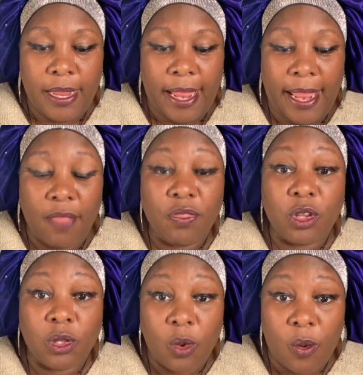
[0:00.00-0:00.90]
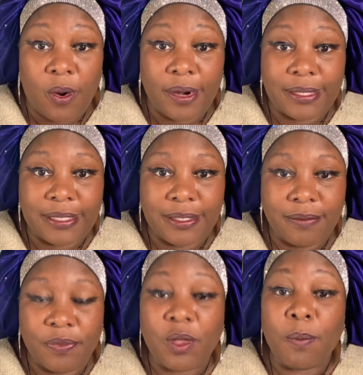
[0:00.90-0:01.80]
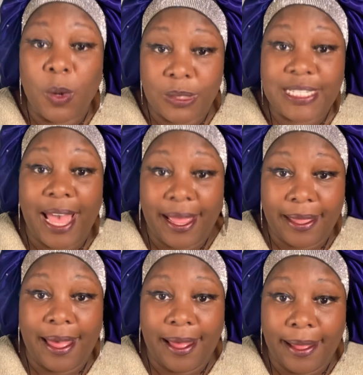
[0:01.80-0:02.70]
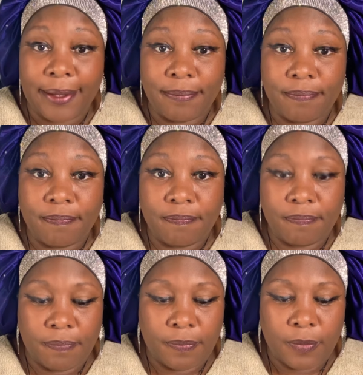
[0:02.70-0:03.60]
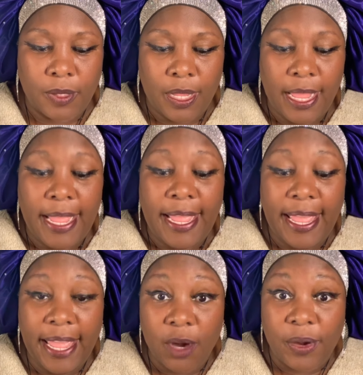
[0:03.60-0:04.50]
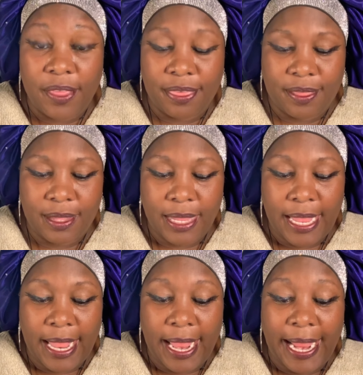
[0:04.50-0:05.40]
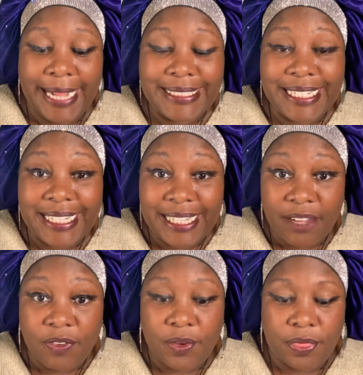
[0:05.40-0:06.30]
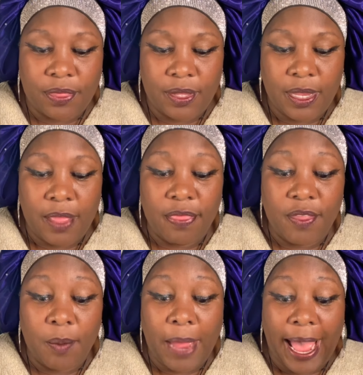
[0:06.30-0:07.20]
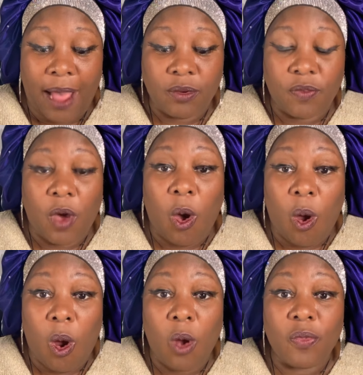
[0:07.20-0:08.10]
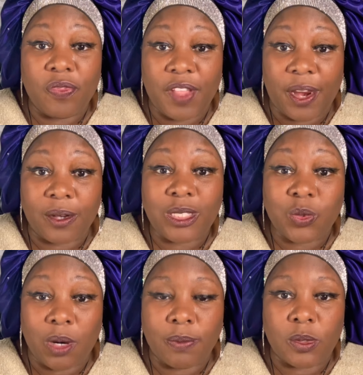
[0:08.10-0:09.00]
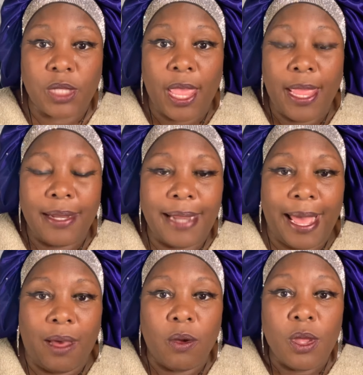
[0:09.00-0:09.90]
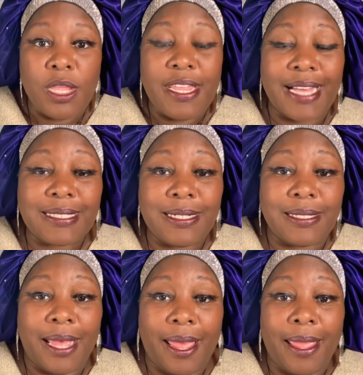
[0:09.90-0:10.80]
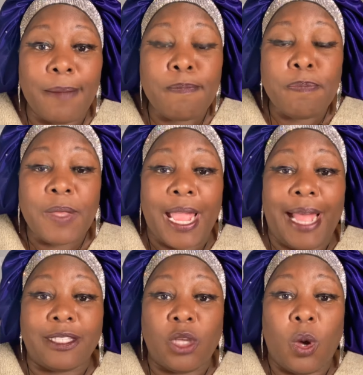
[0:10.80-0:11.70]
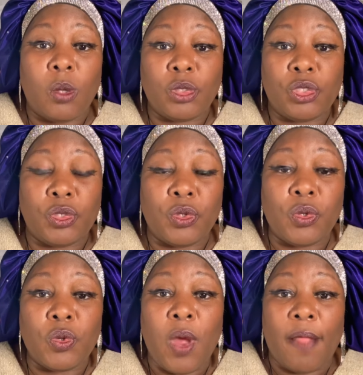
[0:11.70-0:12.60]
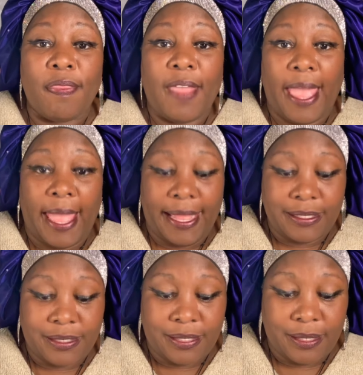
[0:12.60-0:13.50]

and the Lord, the Most High God, heareth and delivereth them out of all their troubles. Now, yesterday I told you that